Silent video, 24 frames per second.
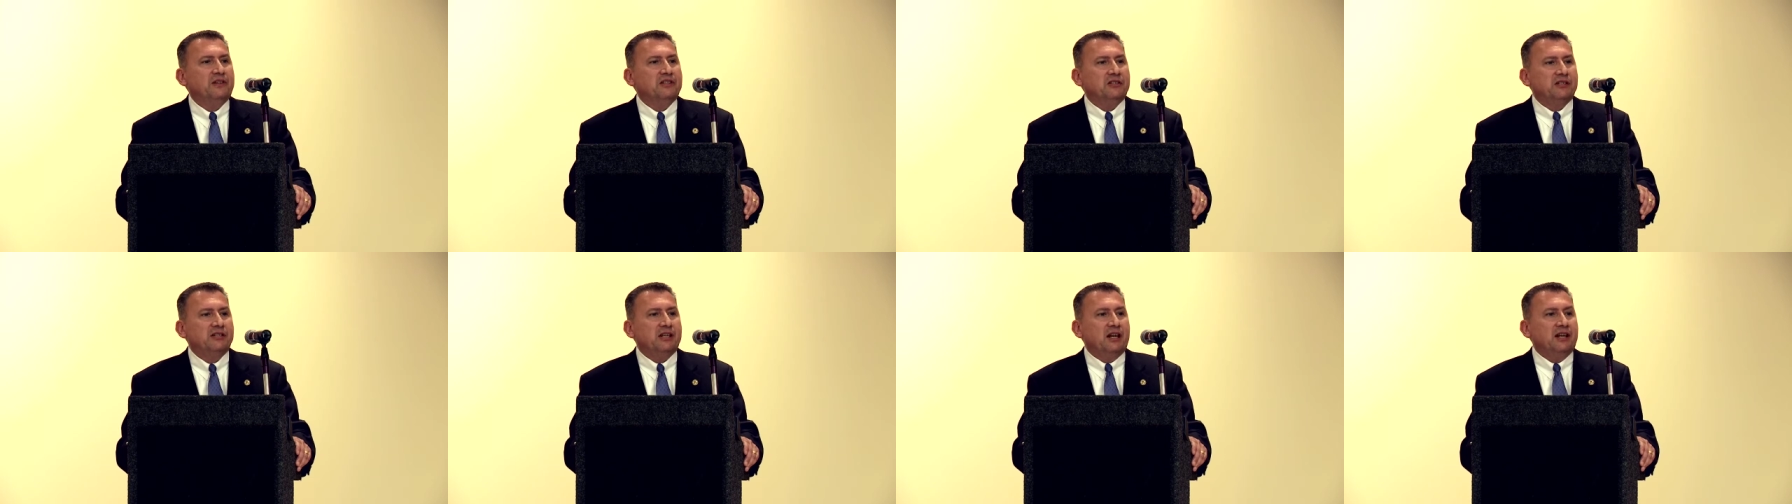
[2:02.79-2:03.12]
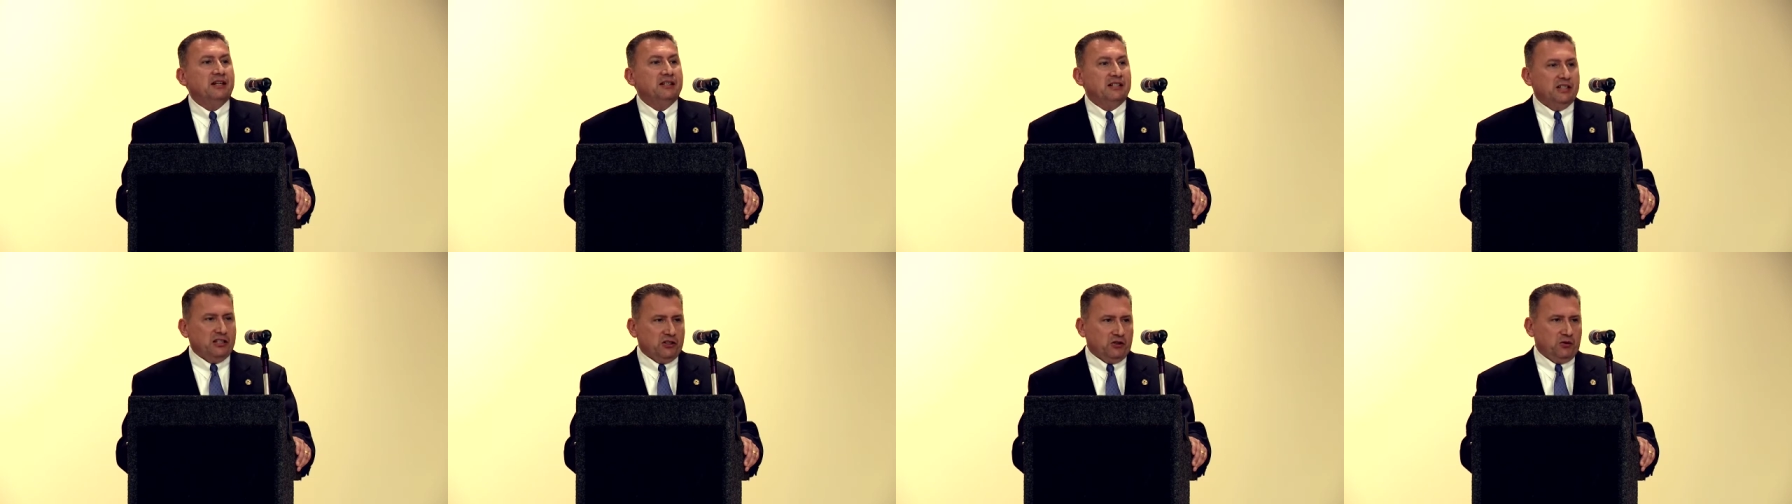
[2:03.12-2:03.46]
this
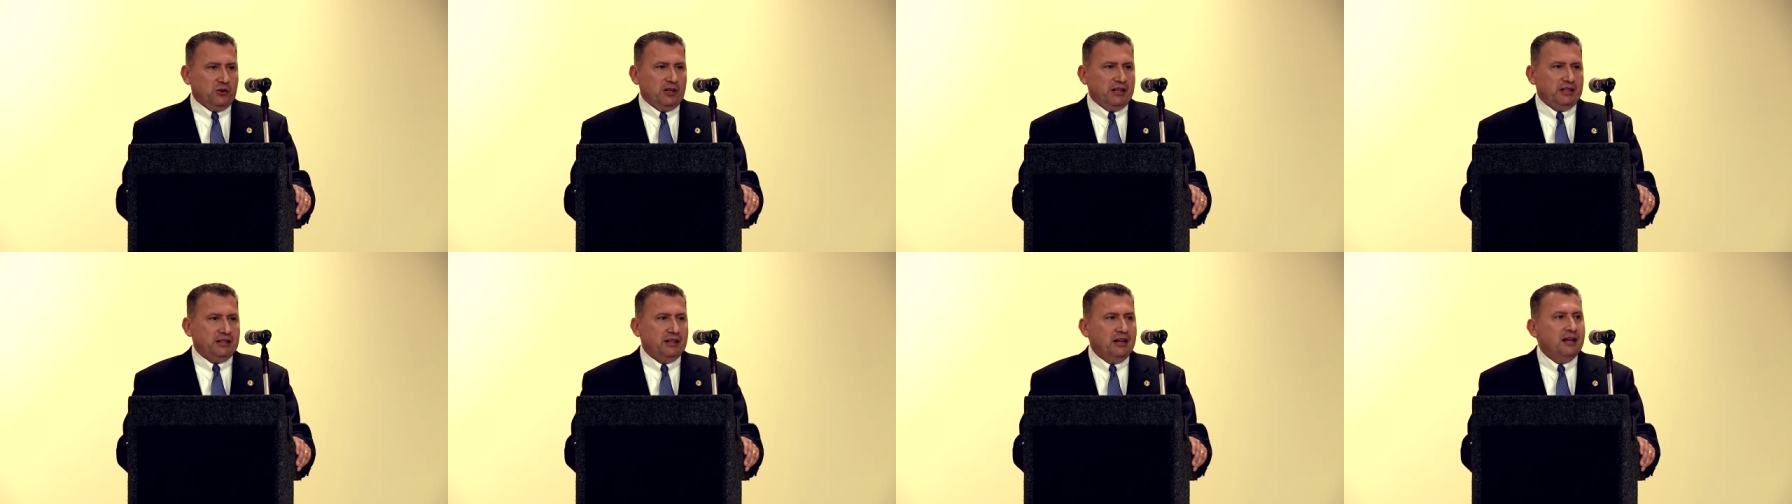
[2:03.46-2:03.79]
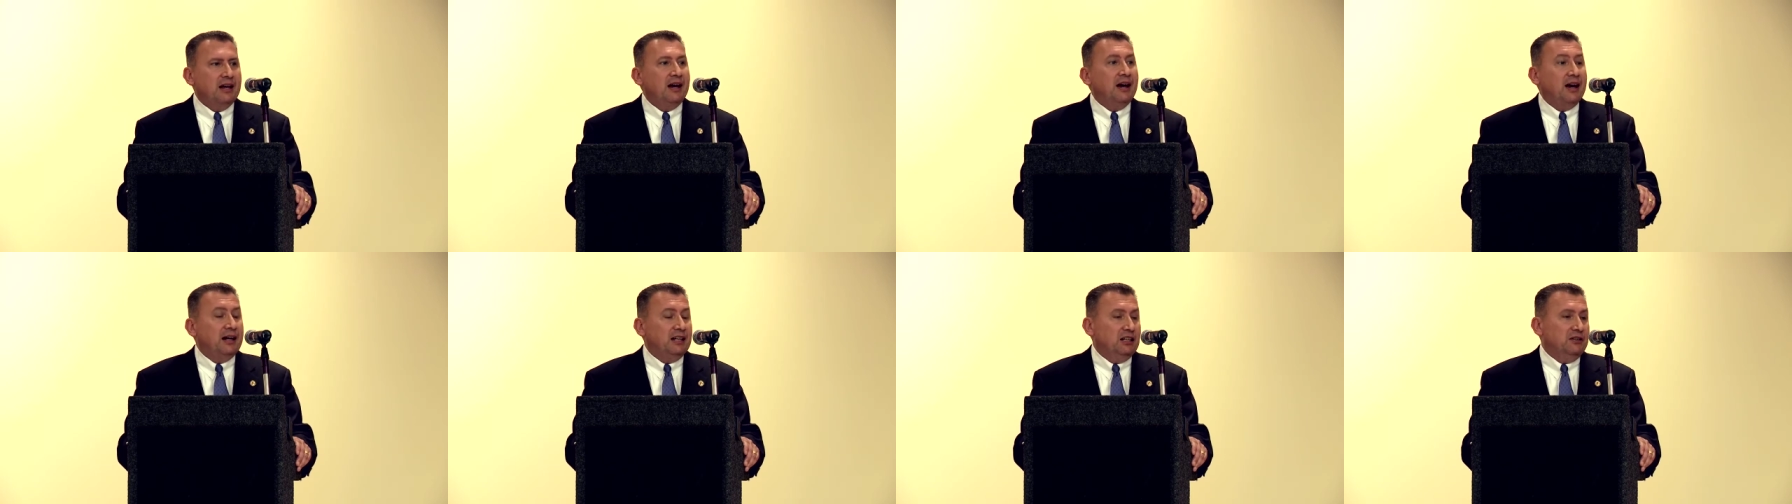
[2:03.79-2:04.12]
district.
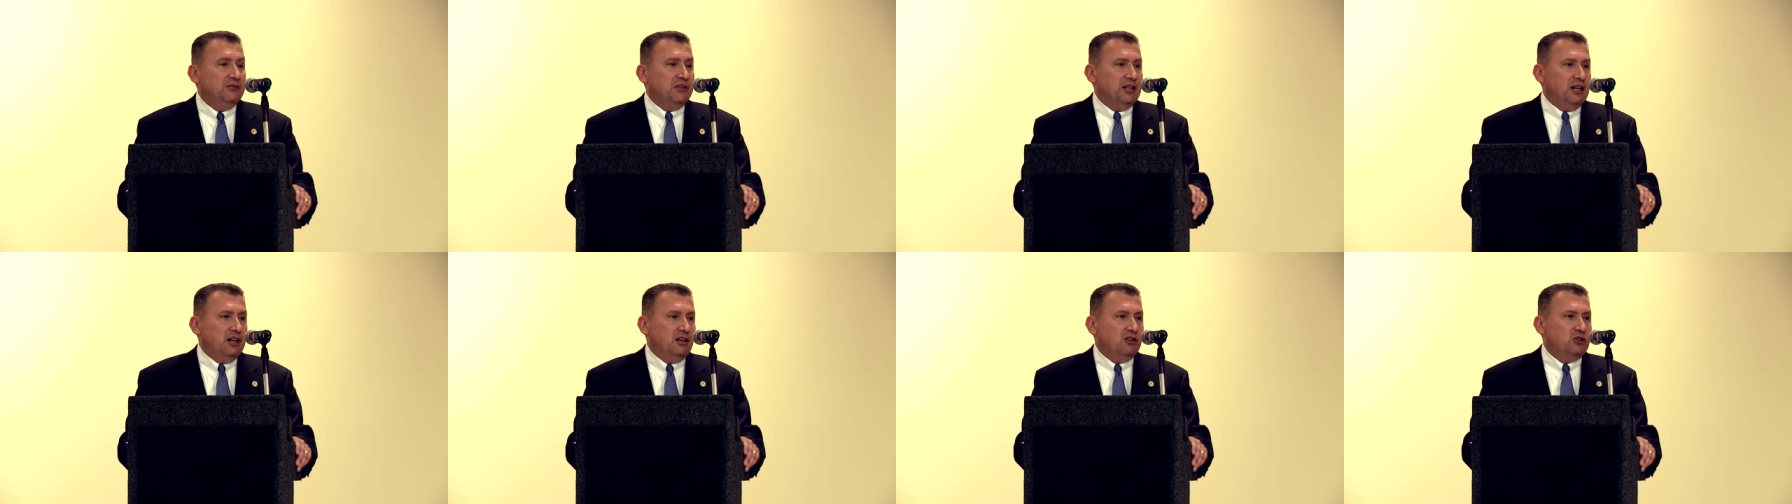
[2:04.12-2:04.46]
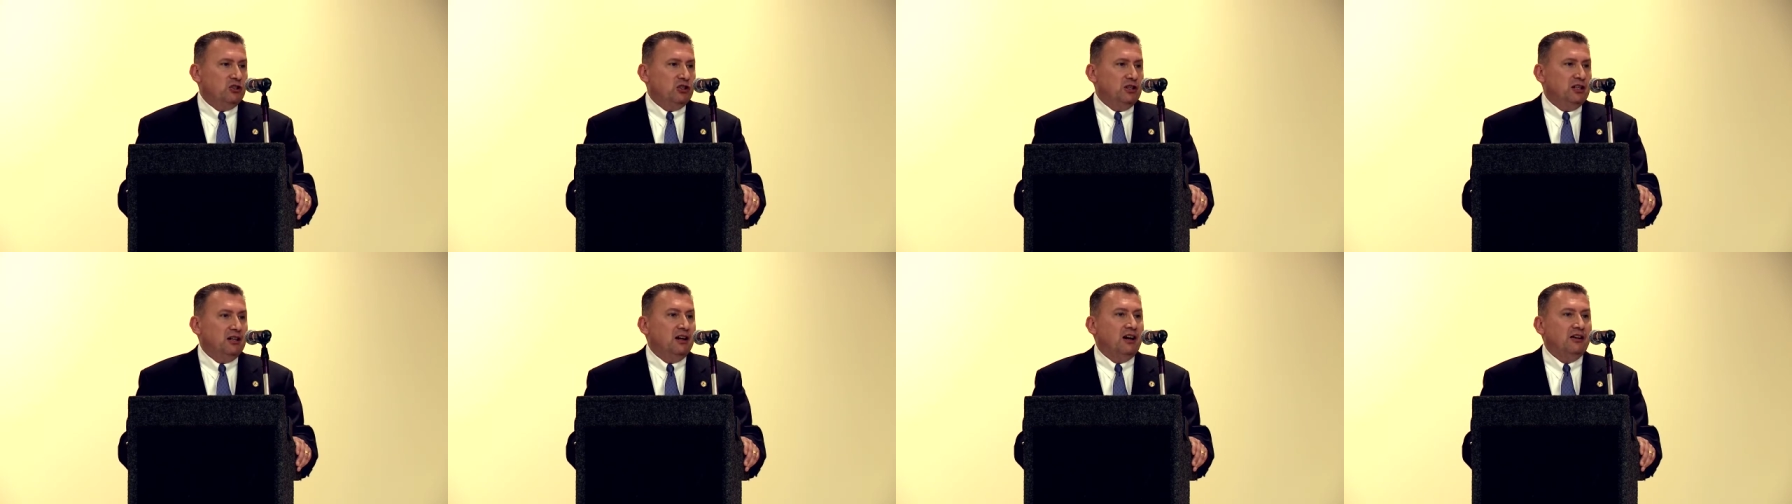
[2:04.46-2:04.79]
I live in Elgin